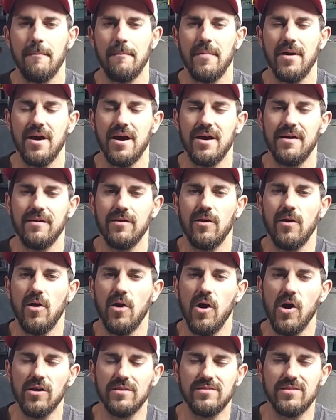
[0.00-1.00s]
My
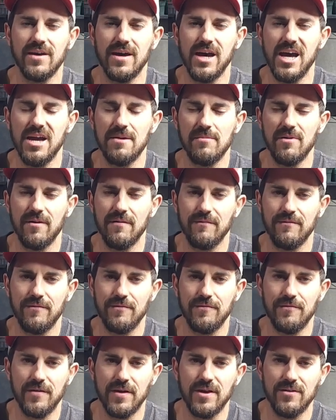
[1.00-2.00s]
all-time
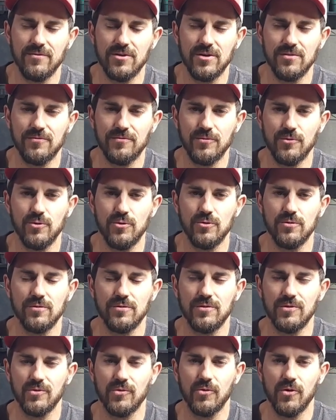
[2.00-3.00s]
favorite fruit
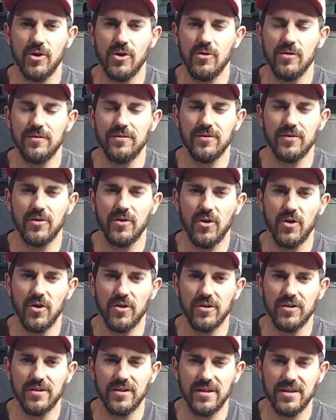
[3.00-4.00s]
to grow in the
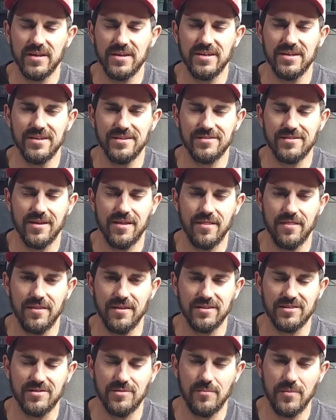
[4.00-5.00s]
garden is
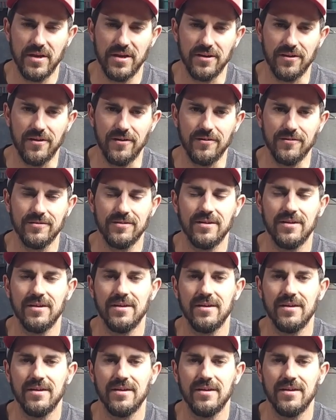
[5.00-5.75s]
the tomato.